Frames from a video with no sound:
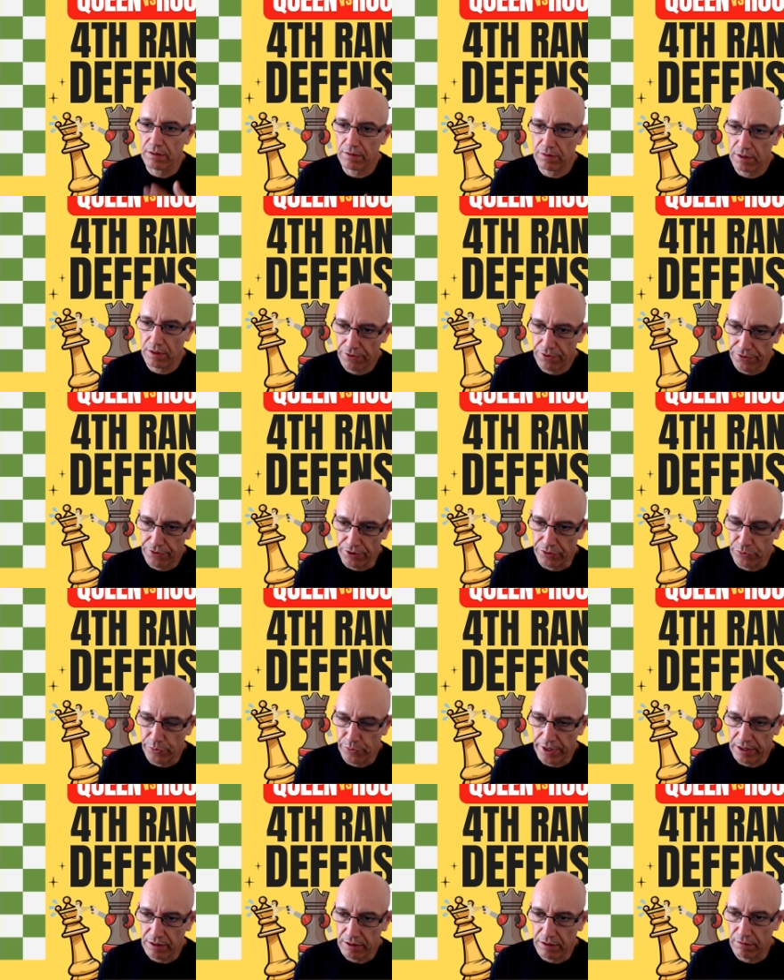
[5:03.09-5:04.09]
a third
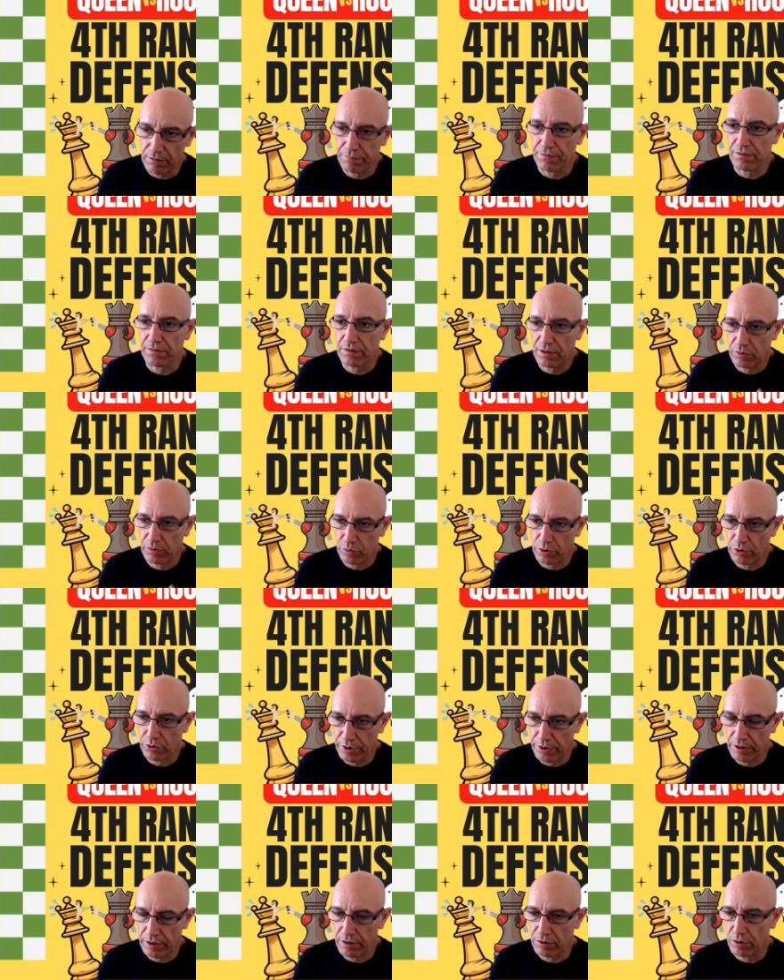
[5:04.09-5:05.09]
rank defense that we
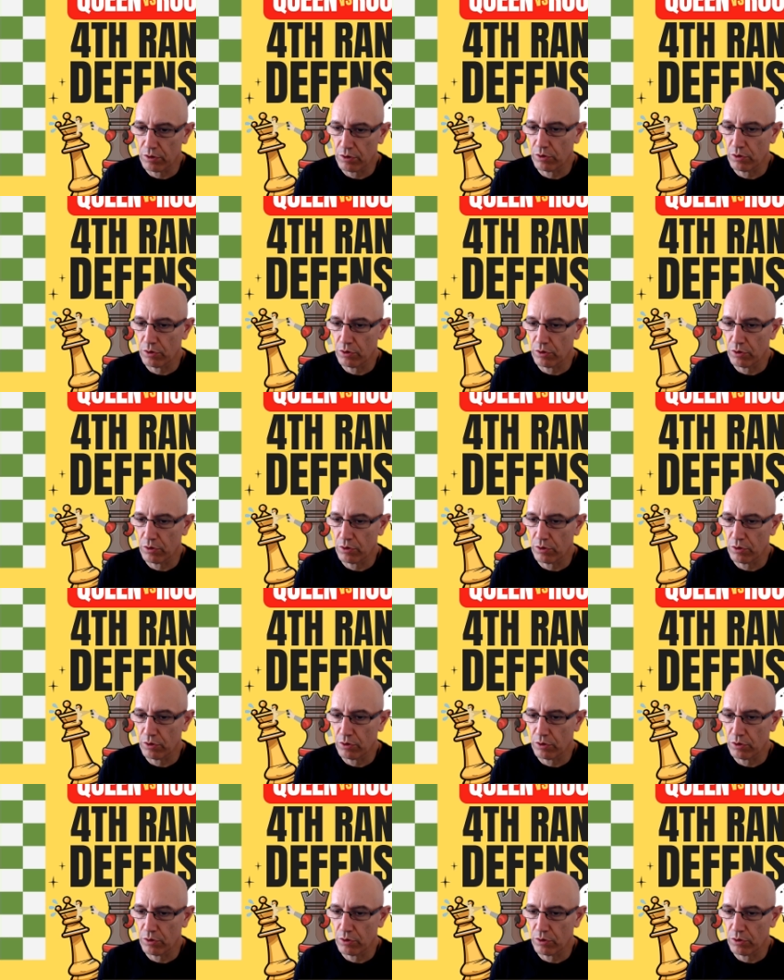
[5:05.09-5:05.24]
already know.